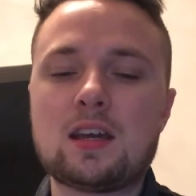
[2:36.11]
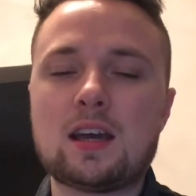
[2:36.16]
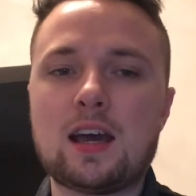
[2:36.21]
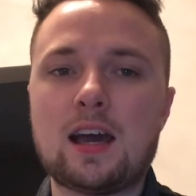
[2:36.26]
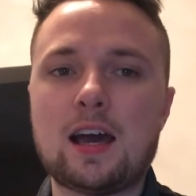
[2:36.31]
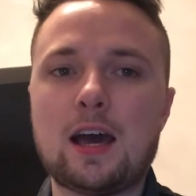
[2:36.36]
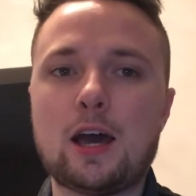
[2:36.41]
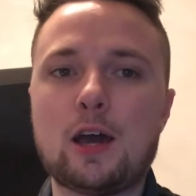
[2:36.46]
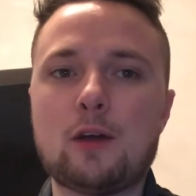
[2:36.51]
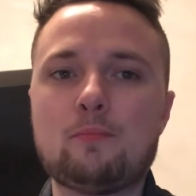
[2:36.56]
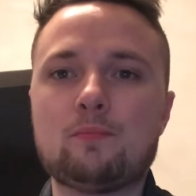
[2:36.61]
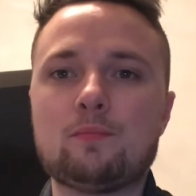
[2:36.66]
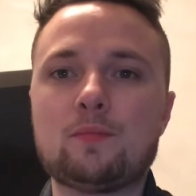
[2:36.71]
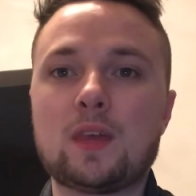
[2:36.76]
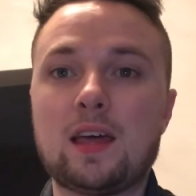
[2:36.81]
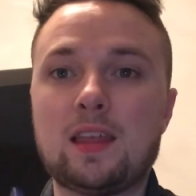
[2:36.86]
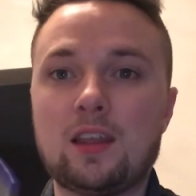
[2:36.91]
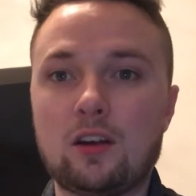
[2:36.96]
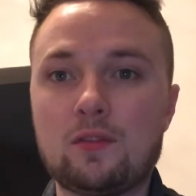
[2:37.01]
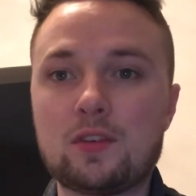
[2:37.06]
And
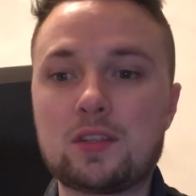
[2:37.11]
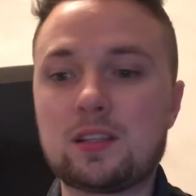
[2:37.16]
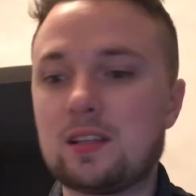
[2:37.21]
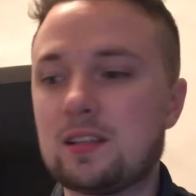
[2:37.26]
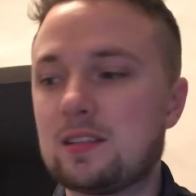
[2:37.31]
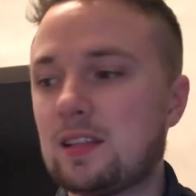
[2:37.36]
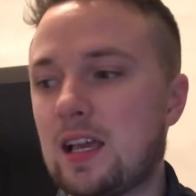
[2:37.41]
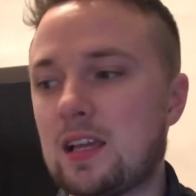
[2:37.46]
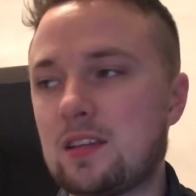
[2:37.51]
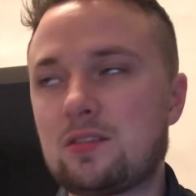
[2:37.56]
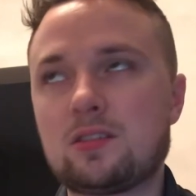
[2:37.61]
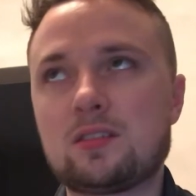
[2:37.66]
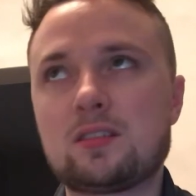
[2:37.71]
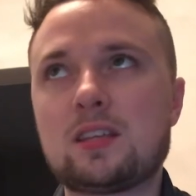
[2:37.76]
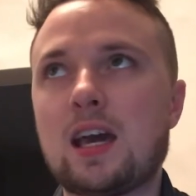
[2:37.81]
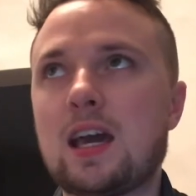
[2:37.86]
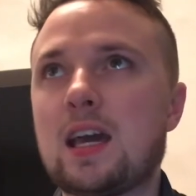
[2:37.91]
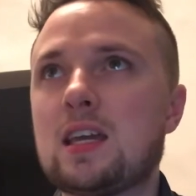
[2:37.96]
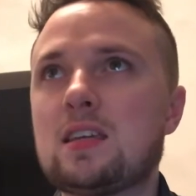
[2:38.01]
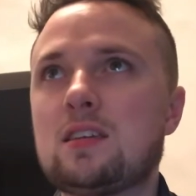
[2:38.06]
then obviously, let's just
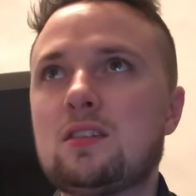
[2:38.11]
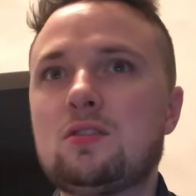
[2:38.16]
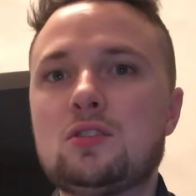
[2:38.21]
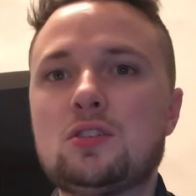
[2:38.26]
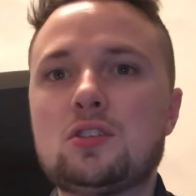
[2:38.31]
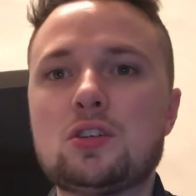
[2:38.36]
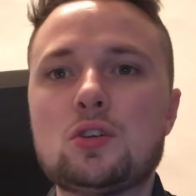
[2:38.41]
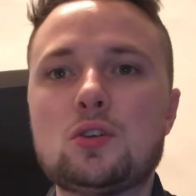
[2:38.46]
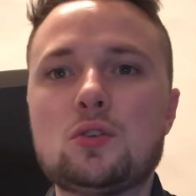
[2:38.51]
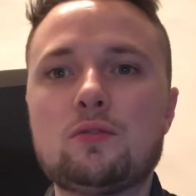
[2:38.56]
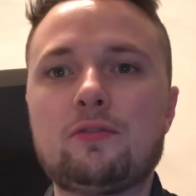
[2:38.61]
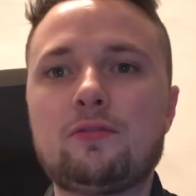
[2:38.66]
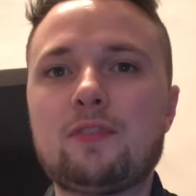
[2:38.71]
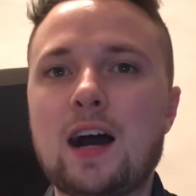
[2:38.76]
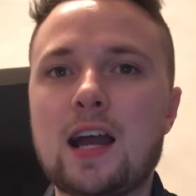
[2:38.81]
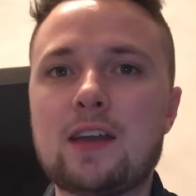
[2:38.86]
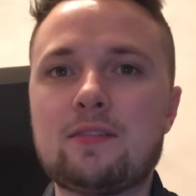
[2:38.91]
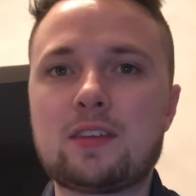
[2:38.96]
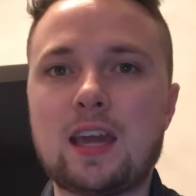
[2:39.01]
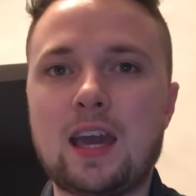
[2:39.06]
say you do
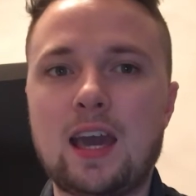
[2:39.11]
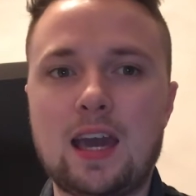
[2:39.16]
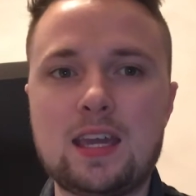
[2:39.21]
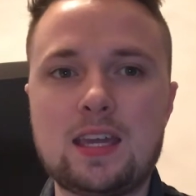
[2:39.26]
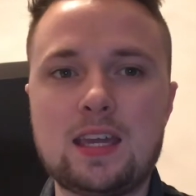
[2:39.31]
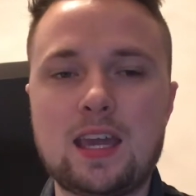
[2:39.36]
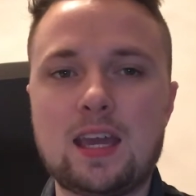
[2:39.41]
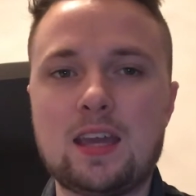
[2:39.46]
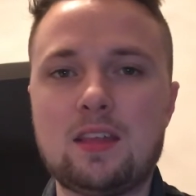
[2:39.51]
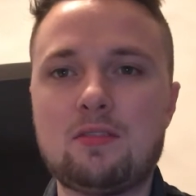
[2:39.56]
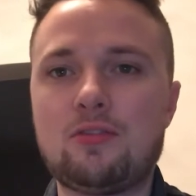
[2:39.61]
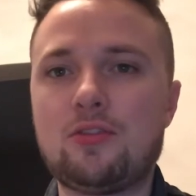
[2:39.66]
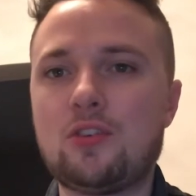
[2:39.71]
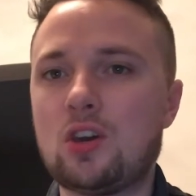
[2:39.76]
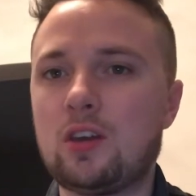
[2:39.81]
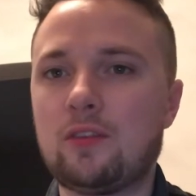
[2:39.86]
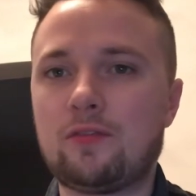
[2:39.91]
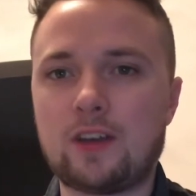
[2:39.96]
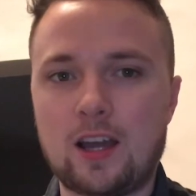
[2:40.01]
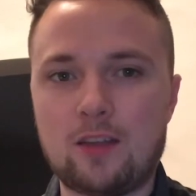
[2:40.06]
5K in
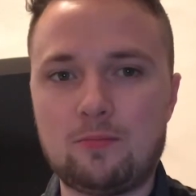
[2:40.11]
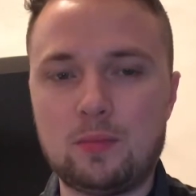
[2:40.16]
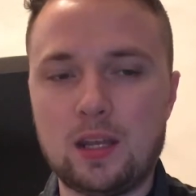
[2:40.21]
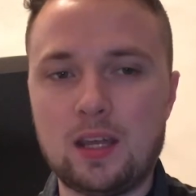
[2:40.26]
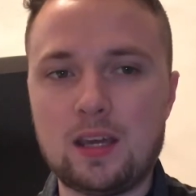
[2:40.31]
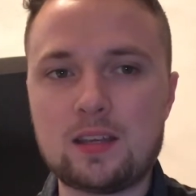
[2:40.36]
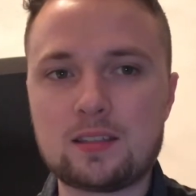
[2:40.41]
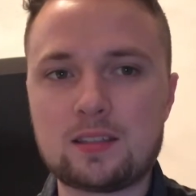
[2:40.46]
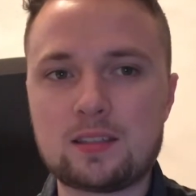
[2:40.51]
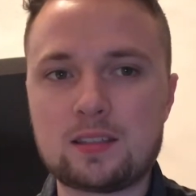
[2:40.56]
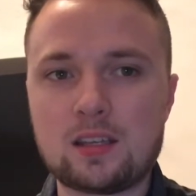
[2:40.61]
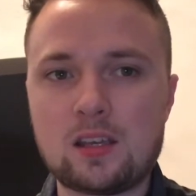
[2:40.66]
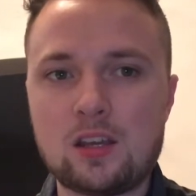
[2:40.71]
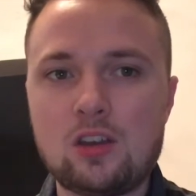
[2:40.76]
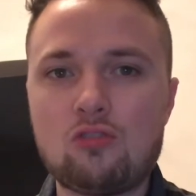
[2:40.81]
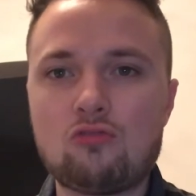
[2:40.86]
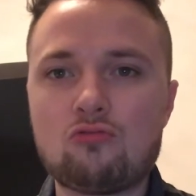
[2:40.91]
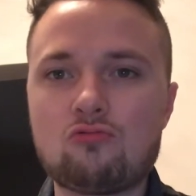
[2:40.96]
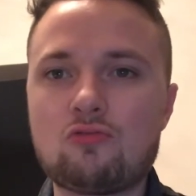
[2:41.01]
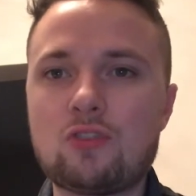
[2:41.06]
35 minutes,
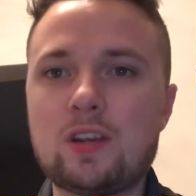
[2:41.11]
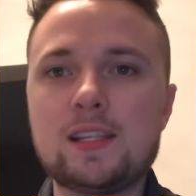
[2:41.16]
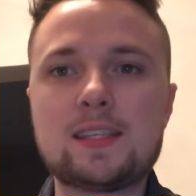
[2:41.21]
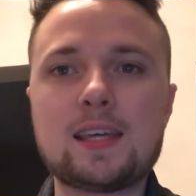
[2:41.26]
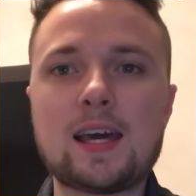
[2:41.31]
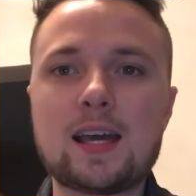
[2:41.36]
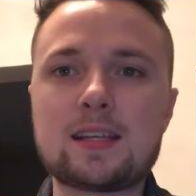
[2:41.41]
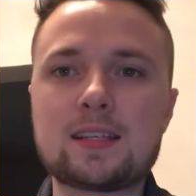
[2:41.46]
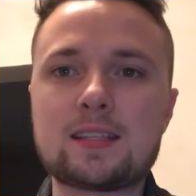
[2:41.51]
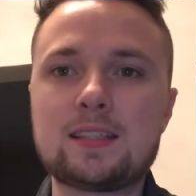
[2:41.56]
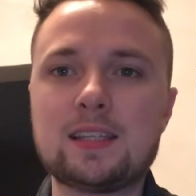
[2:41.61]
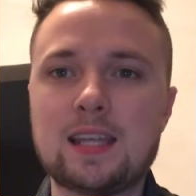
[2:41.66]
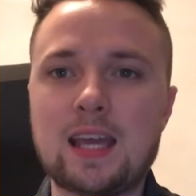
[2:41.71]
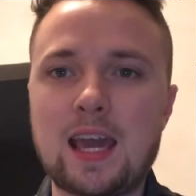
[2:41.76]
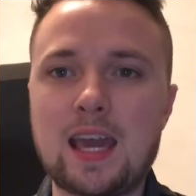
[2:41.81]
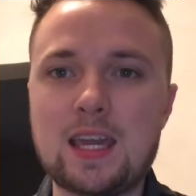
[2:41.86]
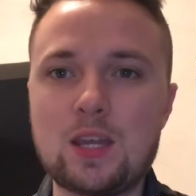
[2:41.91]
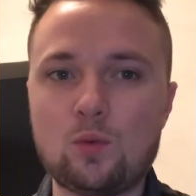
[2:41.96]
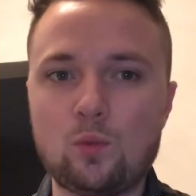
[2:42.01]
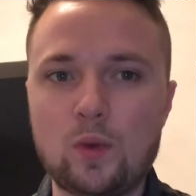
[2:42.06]
retest in
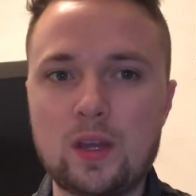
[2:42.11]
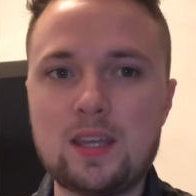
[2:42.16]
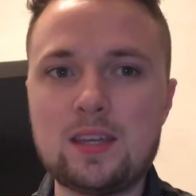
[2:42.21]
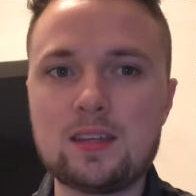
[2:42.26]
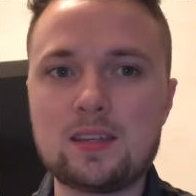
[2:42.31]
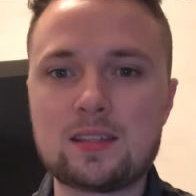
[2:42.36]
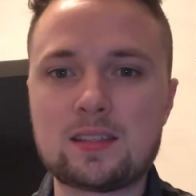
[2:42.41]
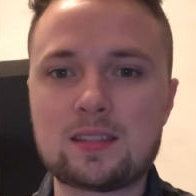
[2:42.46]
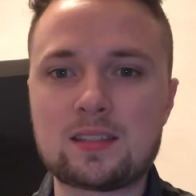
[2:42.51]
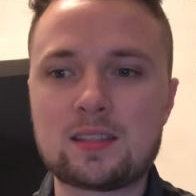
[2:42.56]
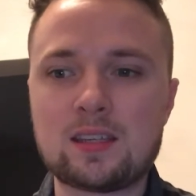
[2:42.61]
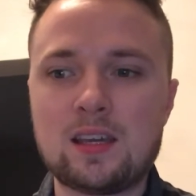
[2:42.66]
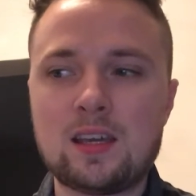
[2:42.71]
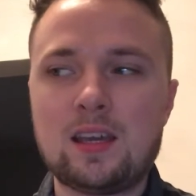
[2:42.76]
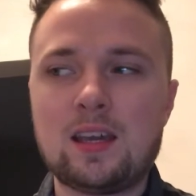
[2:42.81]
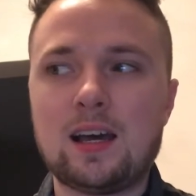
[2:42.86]
8 weeks.